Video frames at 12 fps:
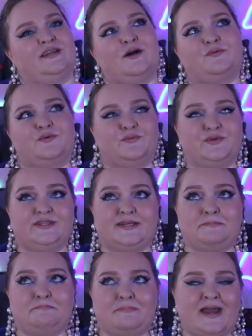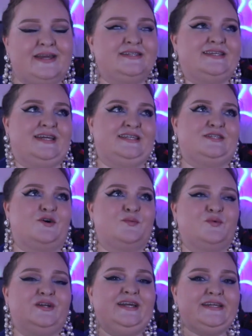That one was amazing, so I'm
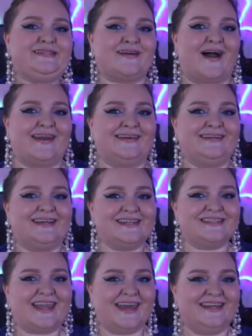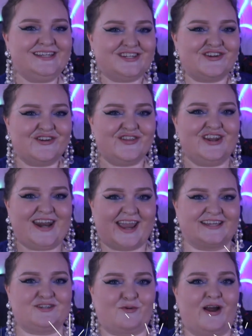really excited. Let's get into the
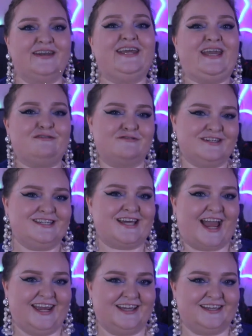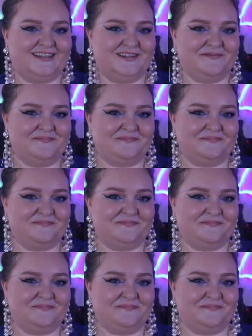next one, Give and Take It.